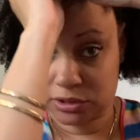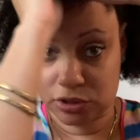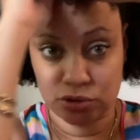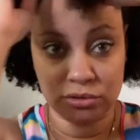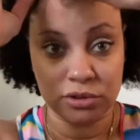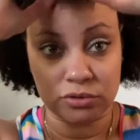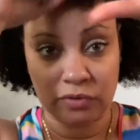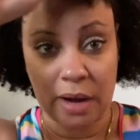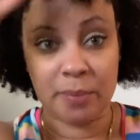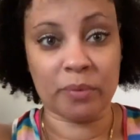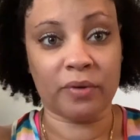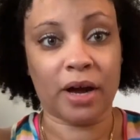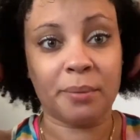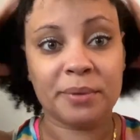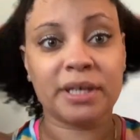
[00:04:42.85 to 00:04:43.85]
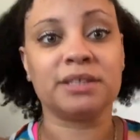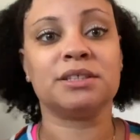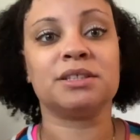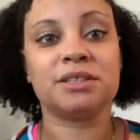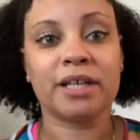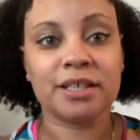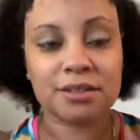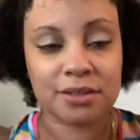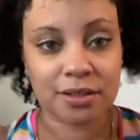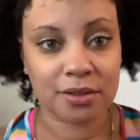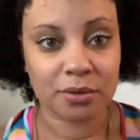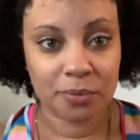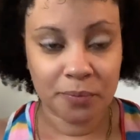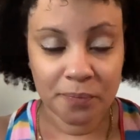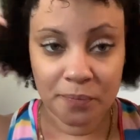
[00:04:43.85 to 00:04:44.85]
that you just wrap around because it stays a
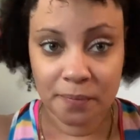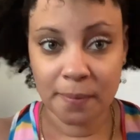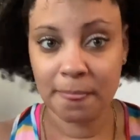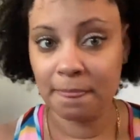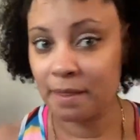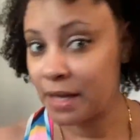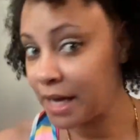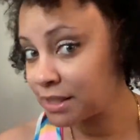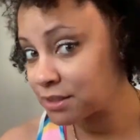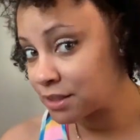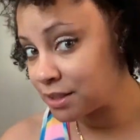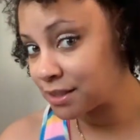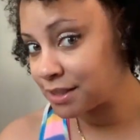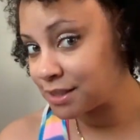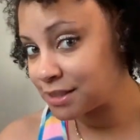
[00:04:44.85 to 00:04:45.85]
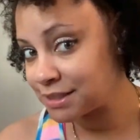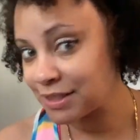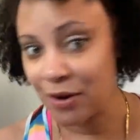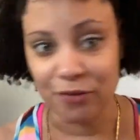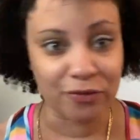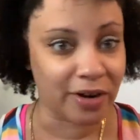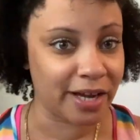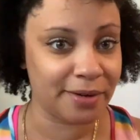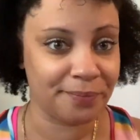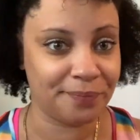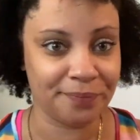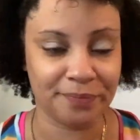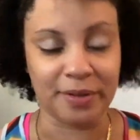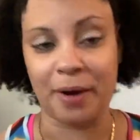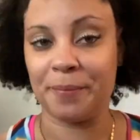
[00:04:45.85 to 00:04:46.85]
little, that's a look in itself, right?
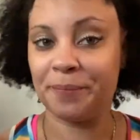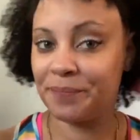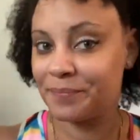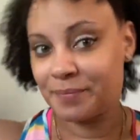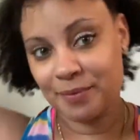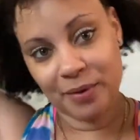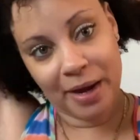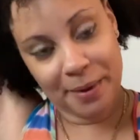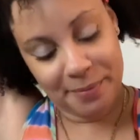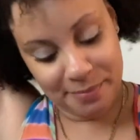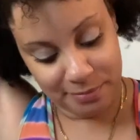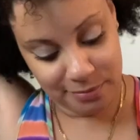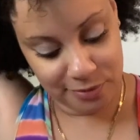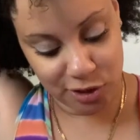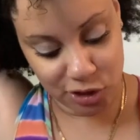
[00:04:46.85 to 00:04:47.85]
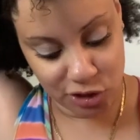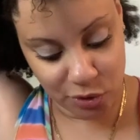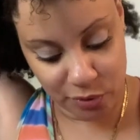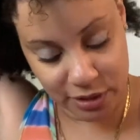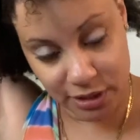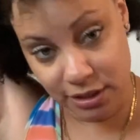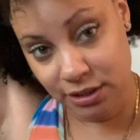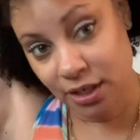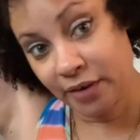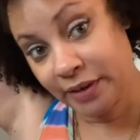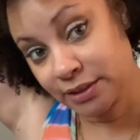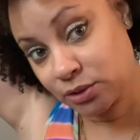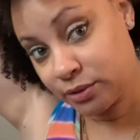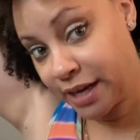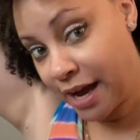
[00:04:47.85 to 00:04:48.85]
No, okay, just joking. All right,
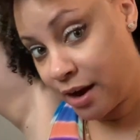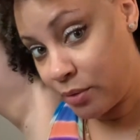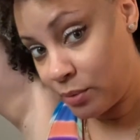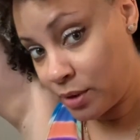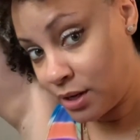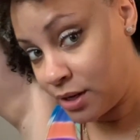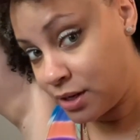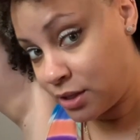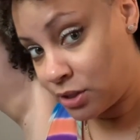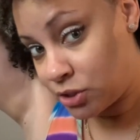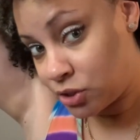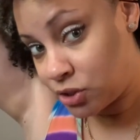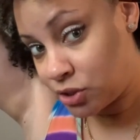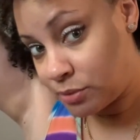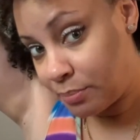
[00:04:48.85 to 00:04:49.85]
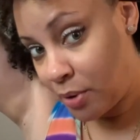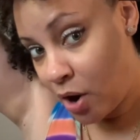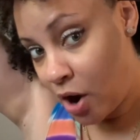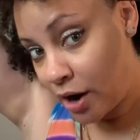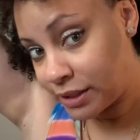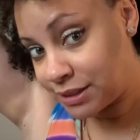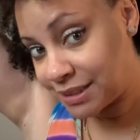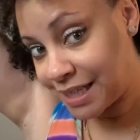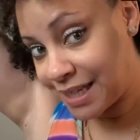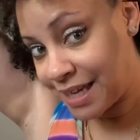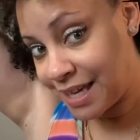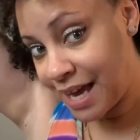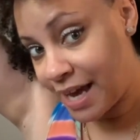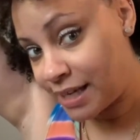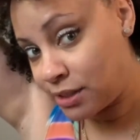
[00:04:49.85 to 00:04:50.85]
so now she parts
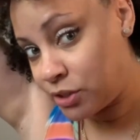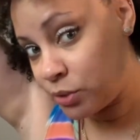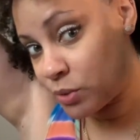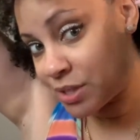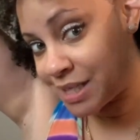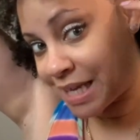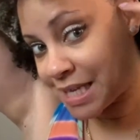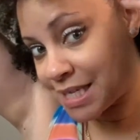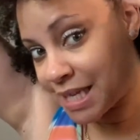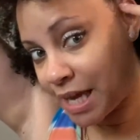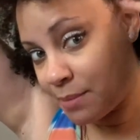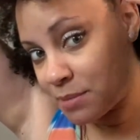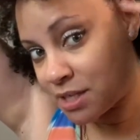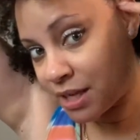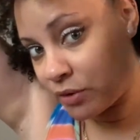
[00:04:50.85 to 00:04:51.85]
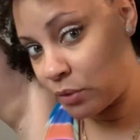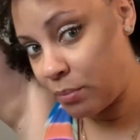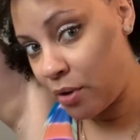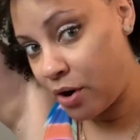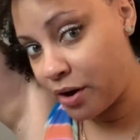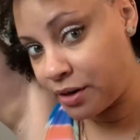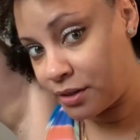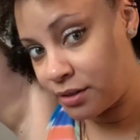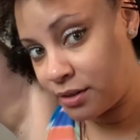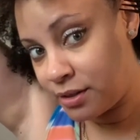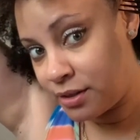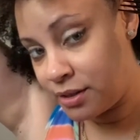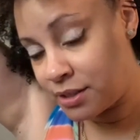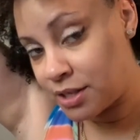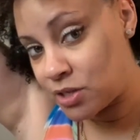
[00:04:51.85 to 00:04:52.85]
again using that same center part.
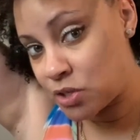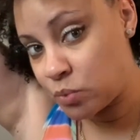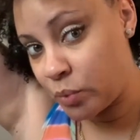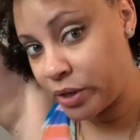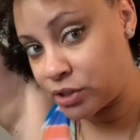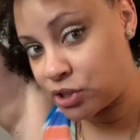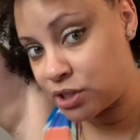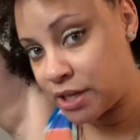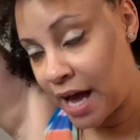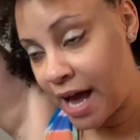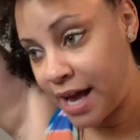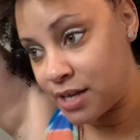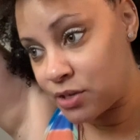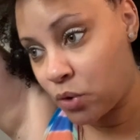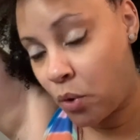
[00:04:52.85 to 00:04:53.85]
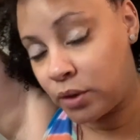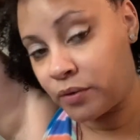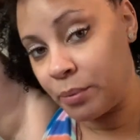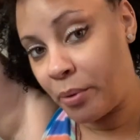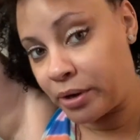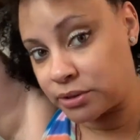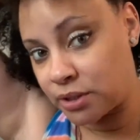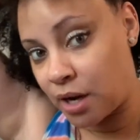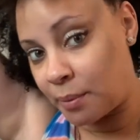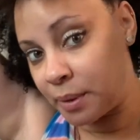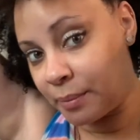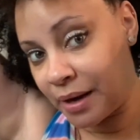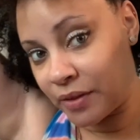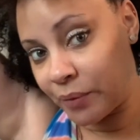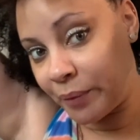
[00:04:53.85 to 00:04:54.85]
This is where she has all of the parts coming,
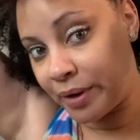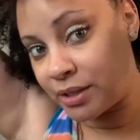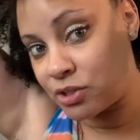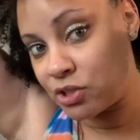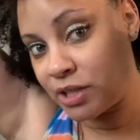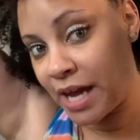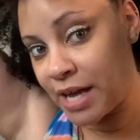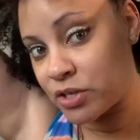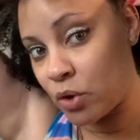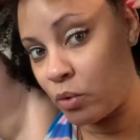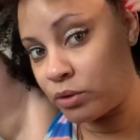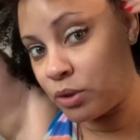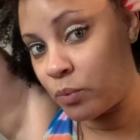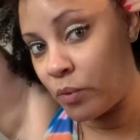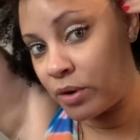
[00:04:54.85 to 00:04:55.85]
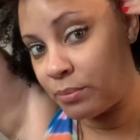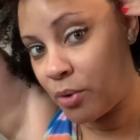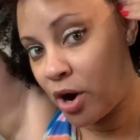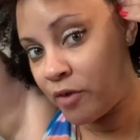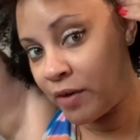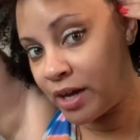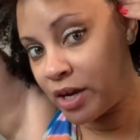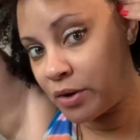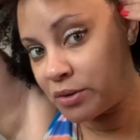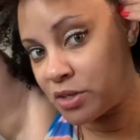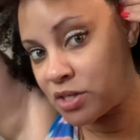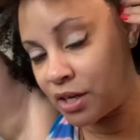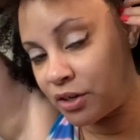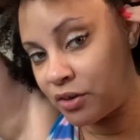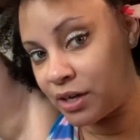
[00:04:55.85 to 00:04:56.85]
by the way. She has only one part right here in the
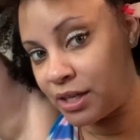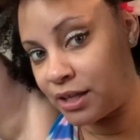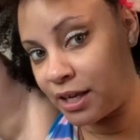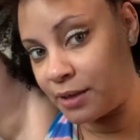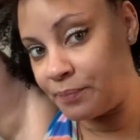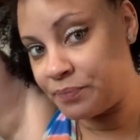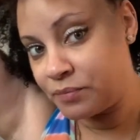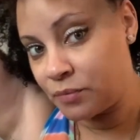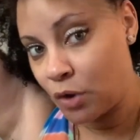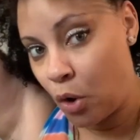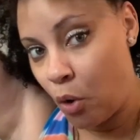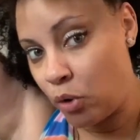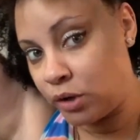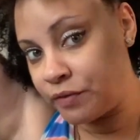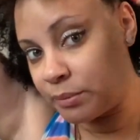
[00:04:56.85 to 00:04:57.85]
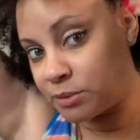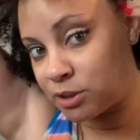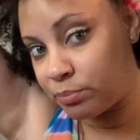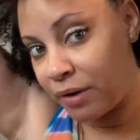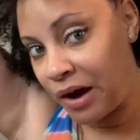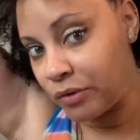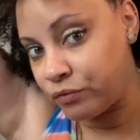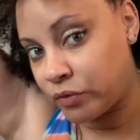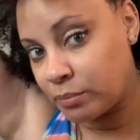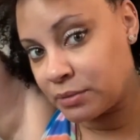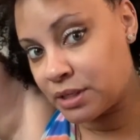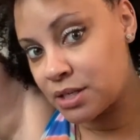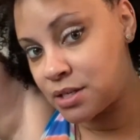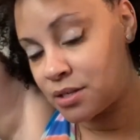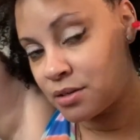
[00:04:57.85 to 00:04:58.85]
center, and then all of them sprout from
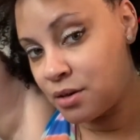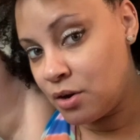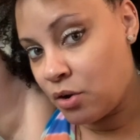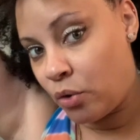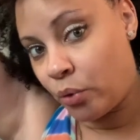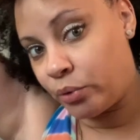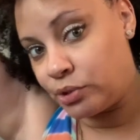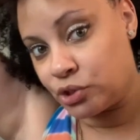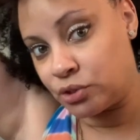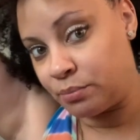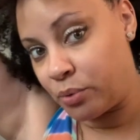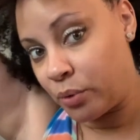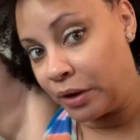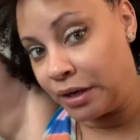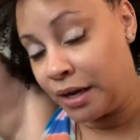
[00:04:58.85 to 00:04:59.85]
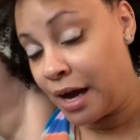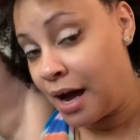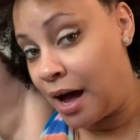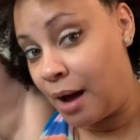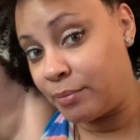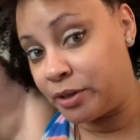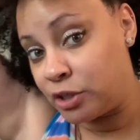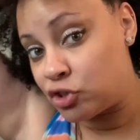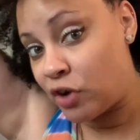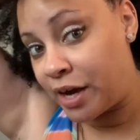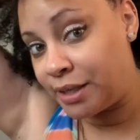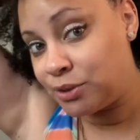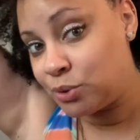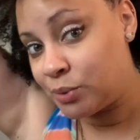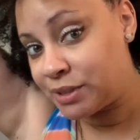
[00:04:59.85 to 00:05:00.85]
this origin point. I'm gonna try
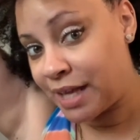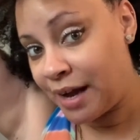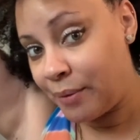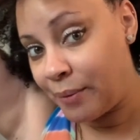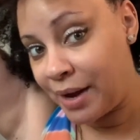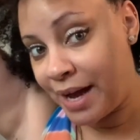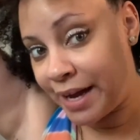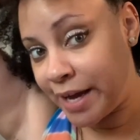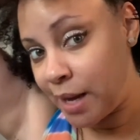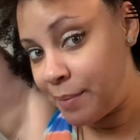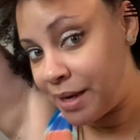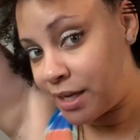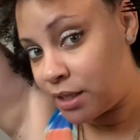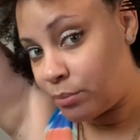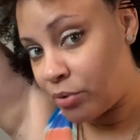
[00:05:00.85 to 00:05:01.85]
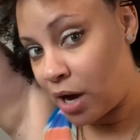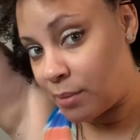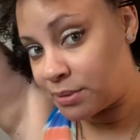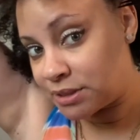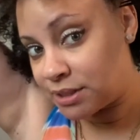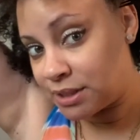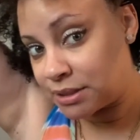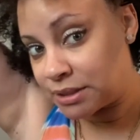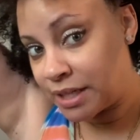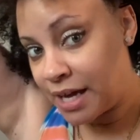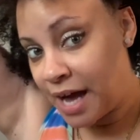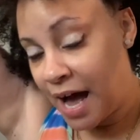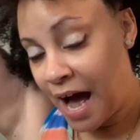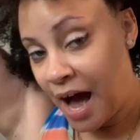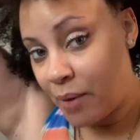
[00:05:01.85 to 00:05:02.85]
to do it that way. I can't make any promises.
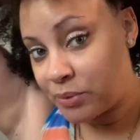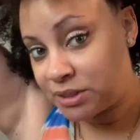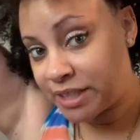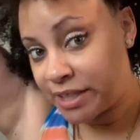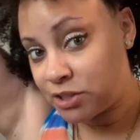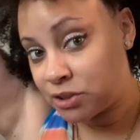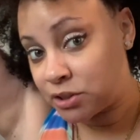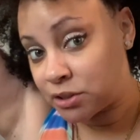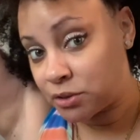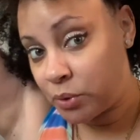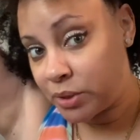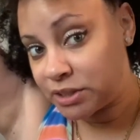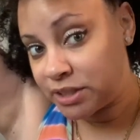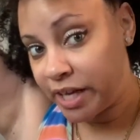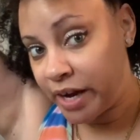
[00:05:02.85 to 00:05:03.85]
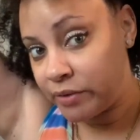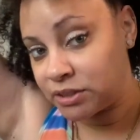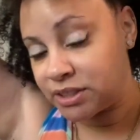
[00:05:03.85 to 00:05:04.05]
I would say just as long as the hair is